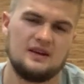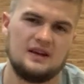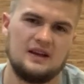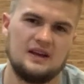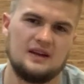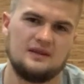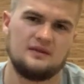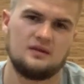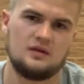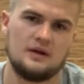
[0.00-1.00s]
and
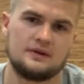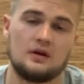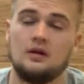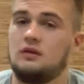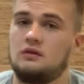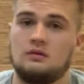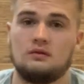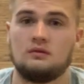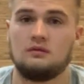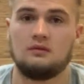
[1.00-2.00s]
I was like, huh?
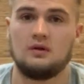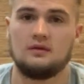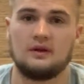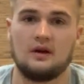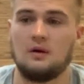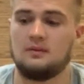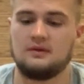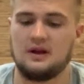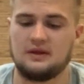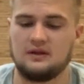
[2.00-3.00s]
What? Oh,
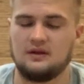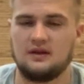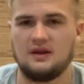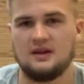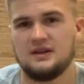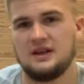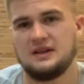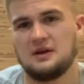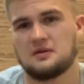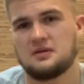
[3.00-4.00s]
nothing. And they were